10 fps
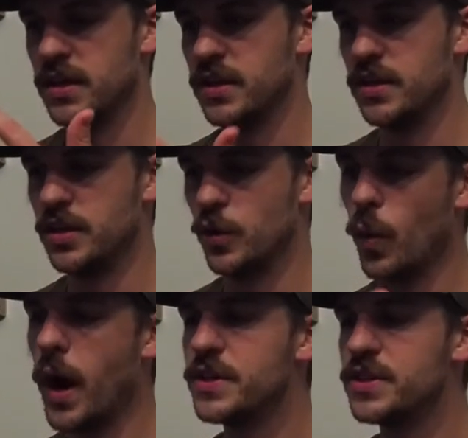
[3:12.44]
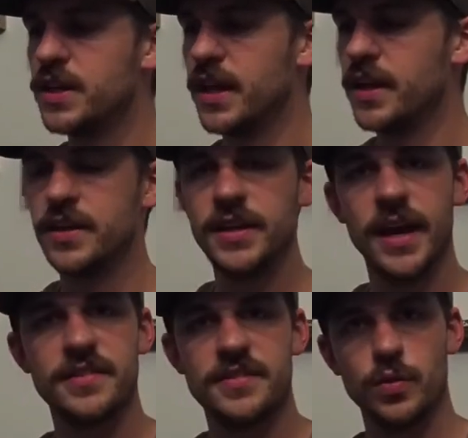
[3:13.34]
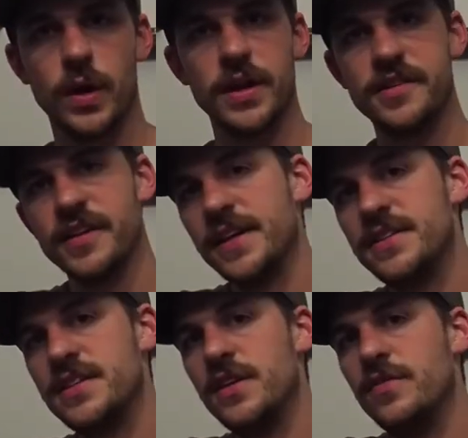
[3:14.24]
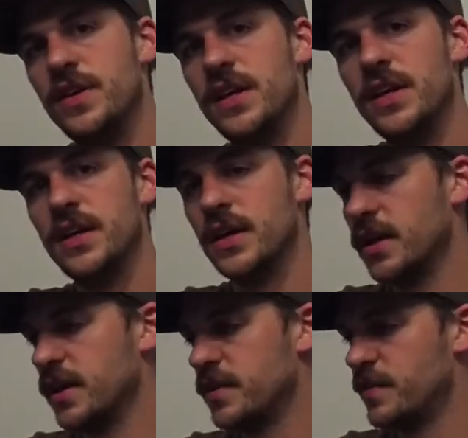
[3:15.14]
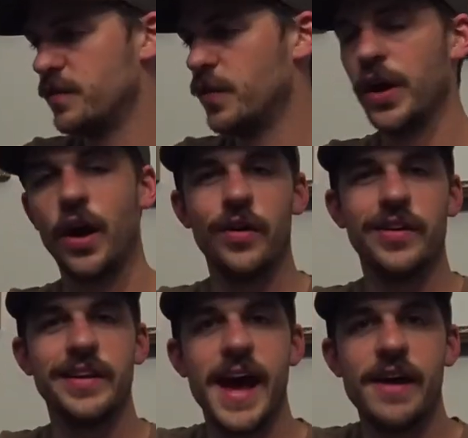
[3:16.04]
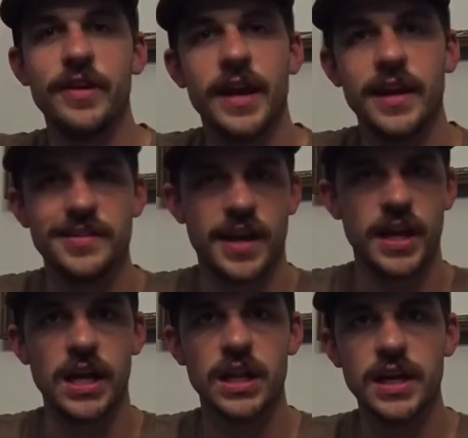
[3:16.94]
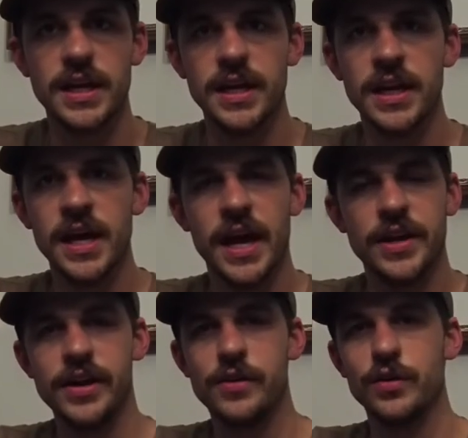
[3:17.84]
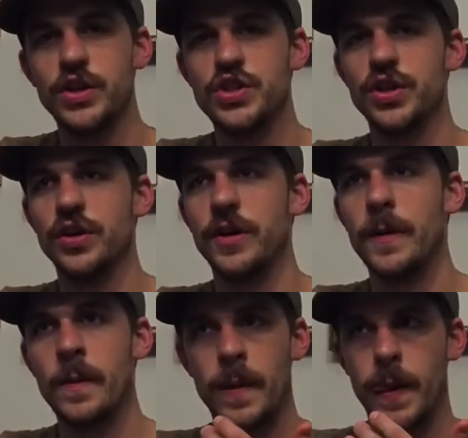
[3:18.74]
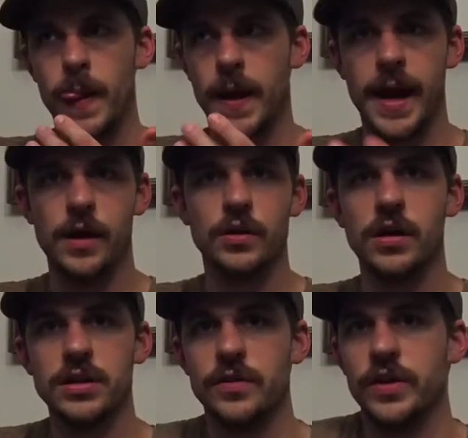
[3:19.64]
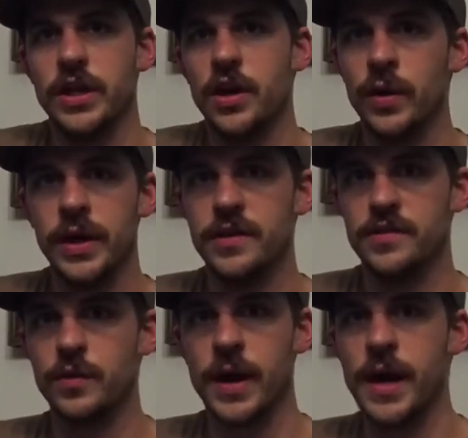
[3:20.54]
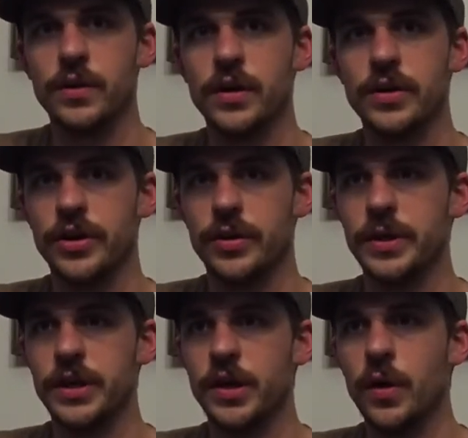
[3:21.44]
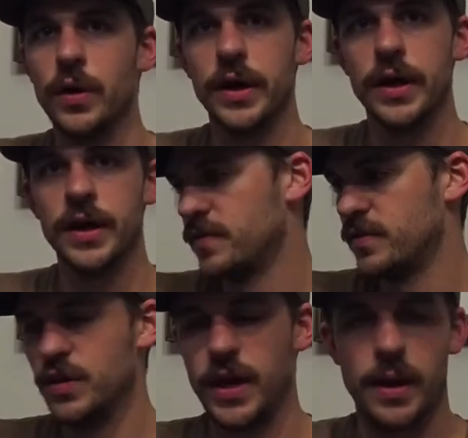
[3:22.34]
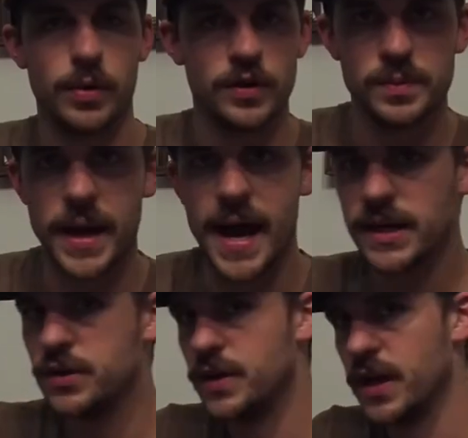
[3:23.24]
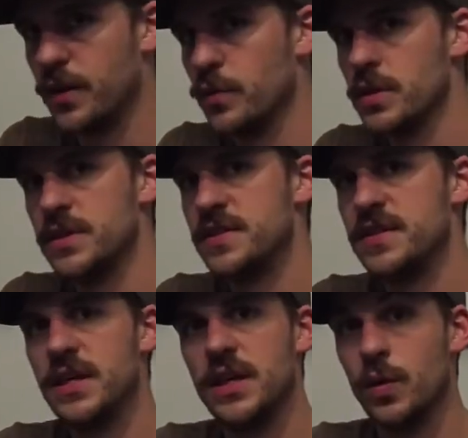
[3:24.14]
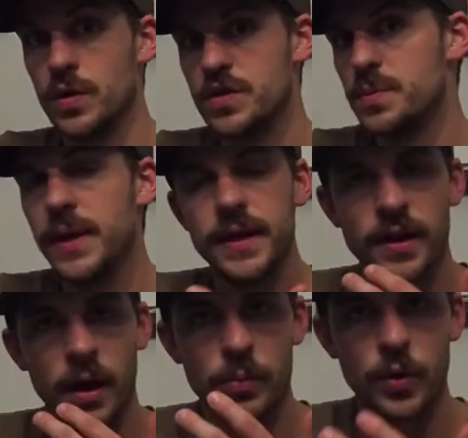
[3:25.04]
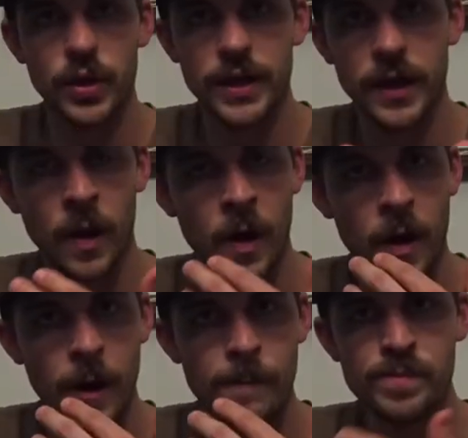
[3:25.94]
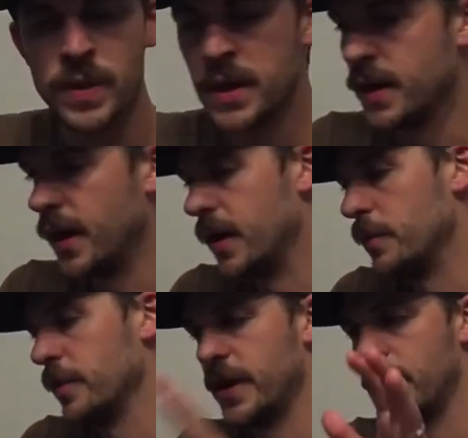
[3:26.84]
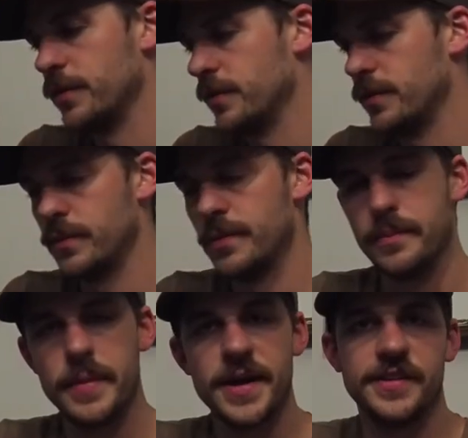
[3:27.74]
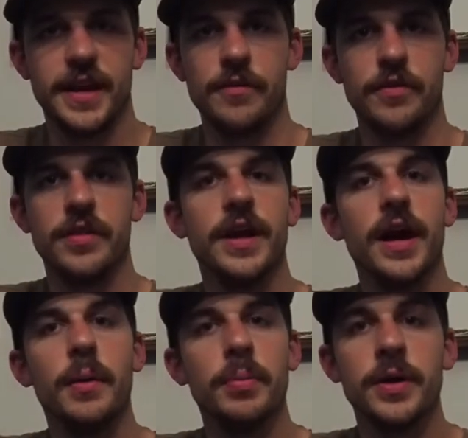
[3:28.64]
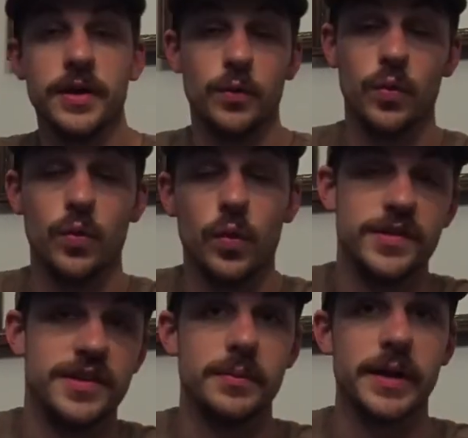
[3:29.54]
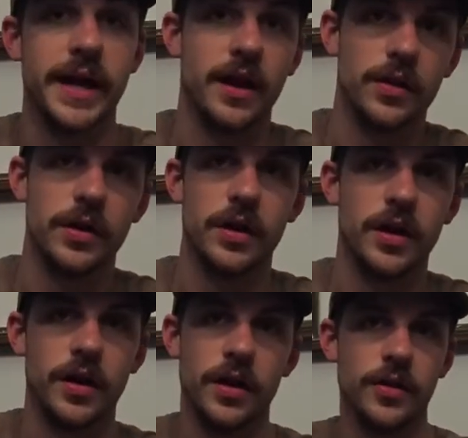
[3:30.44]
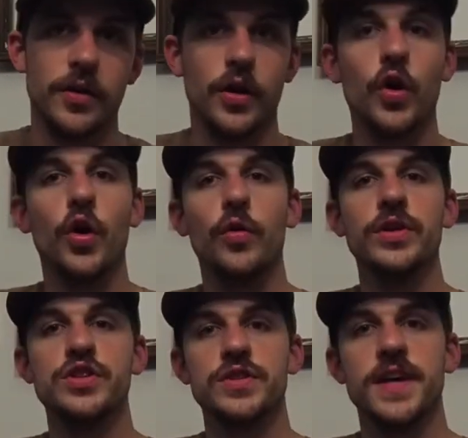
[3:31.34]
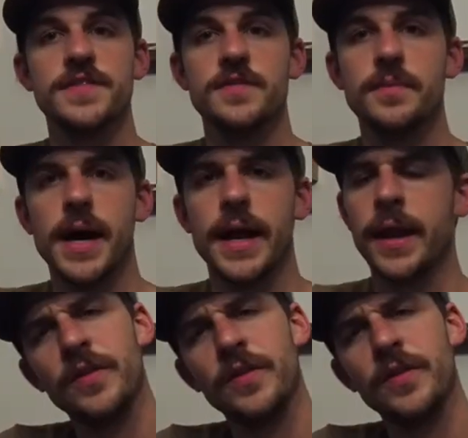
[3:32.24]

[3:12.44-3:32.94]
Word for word: You're watching it, and yes, while it's like T V, it's very hard to navigate. It's kind of clunky, and you're not really sure how long the video is or how long you're going to be going. You can't press back, you can't really see or speed it up really at all um, without messing everything up. What seemed like on the, on the original test of mine.